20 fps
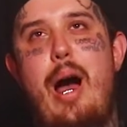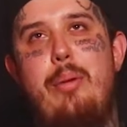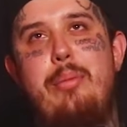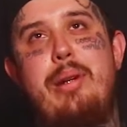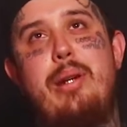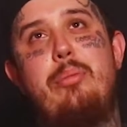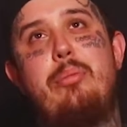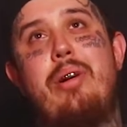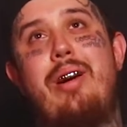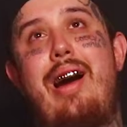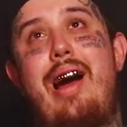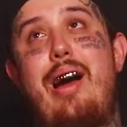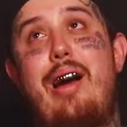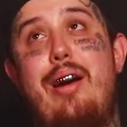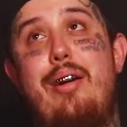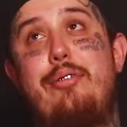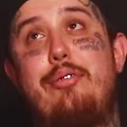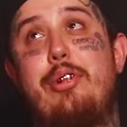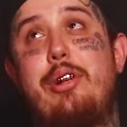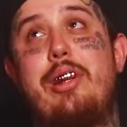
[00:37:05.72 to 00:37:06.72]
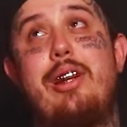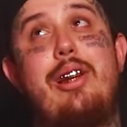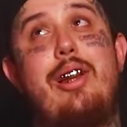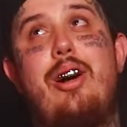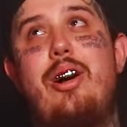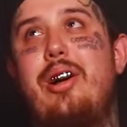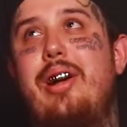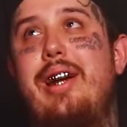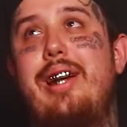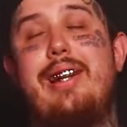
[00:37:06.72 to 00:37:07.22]
I mean, bro, I, for the I
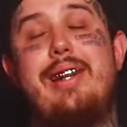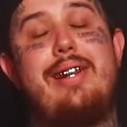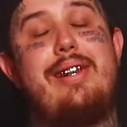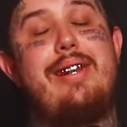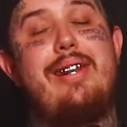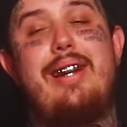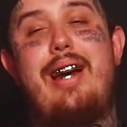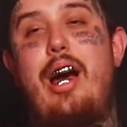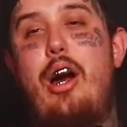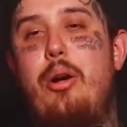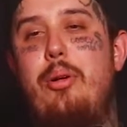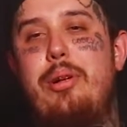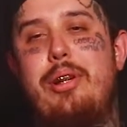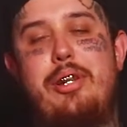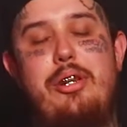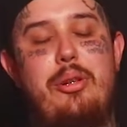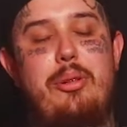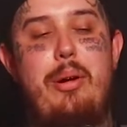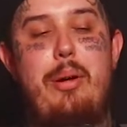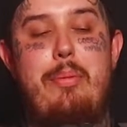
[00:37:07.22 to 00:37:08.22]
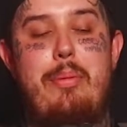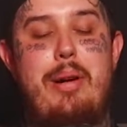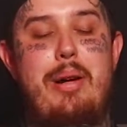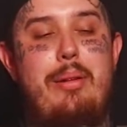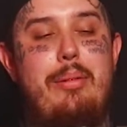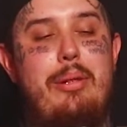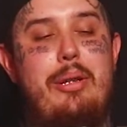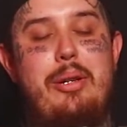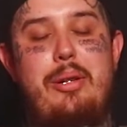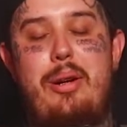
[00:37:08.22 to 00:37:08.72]
longest, I always told my
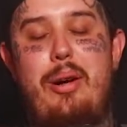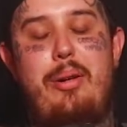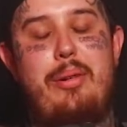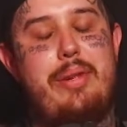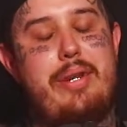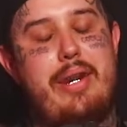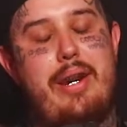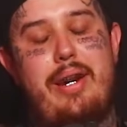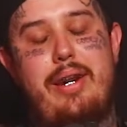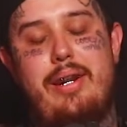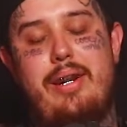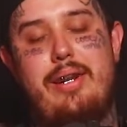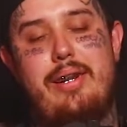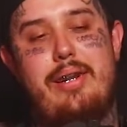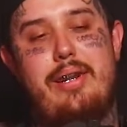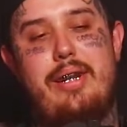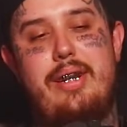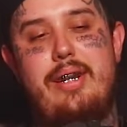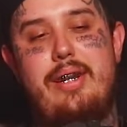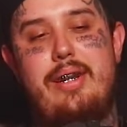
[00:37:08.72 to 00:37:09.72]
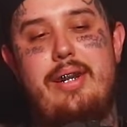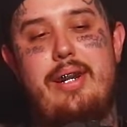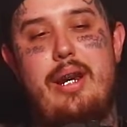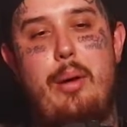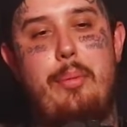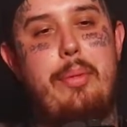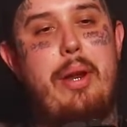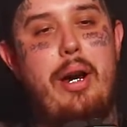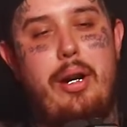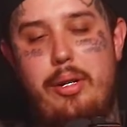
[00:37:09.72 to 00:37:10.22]
mom too. I was like,
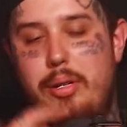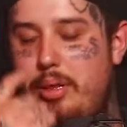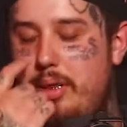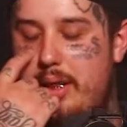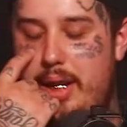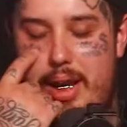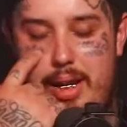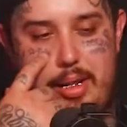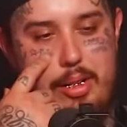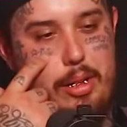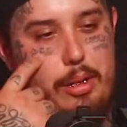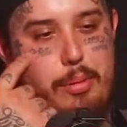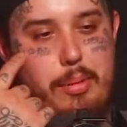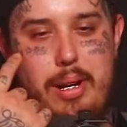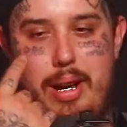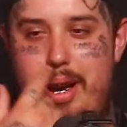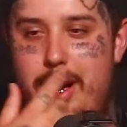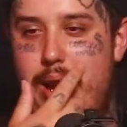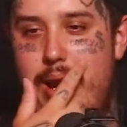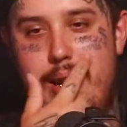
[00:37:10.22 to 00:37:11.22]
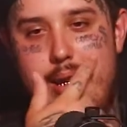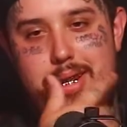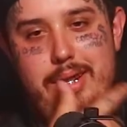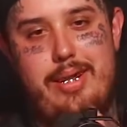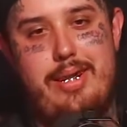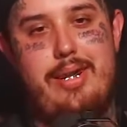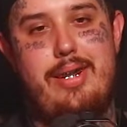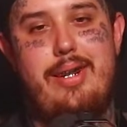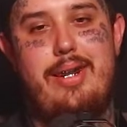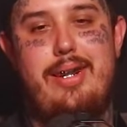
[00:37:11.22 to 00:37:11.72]
I'm not gonna tat under my
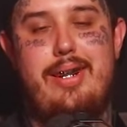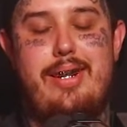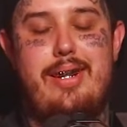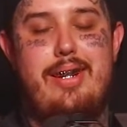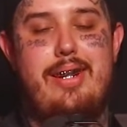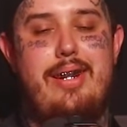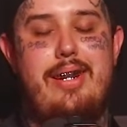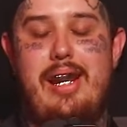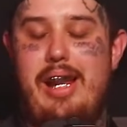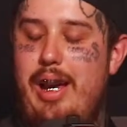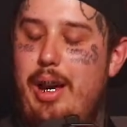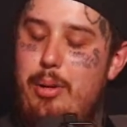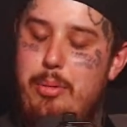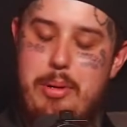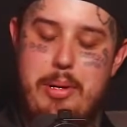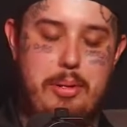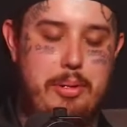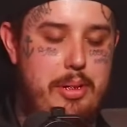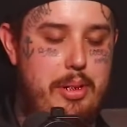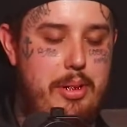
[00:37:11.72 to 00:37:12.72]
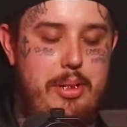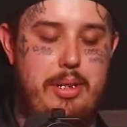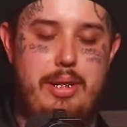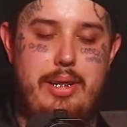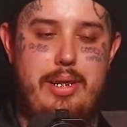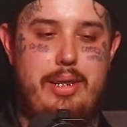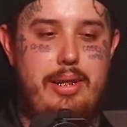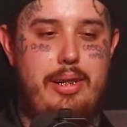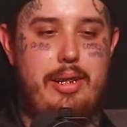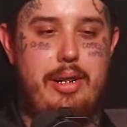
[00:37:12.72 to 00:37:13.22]
eyes. Like, I won't do
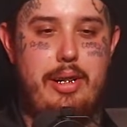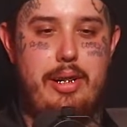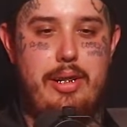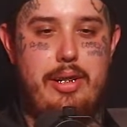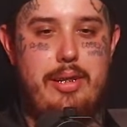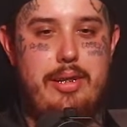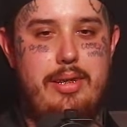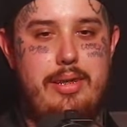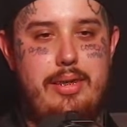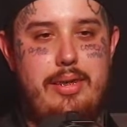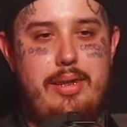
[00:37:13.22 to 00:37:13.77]
it, you know.